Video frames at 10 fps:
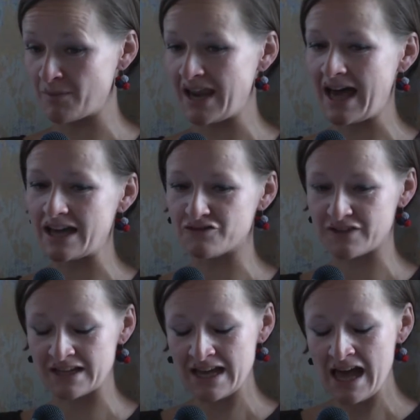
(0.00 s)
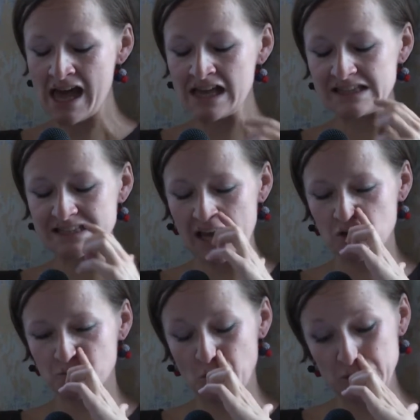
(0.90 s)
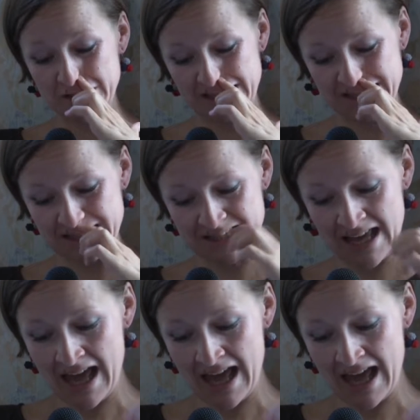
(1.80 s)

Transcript: alive and these kind of processes.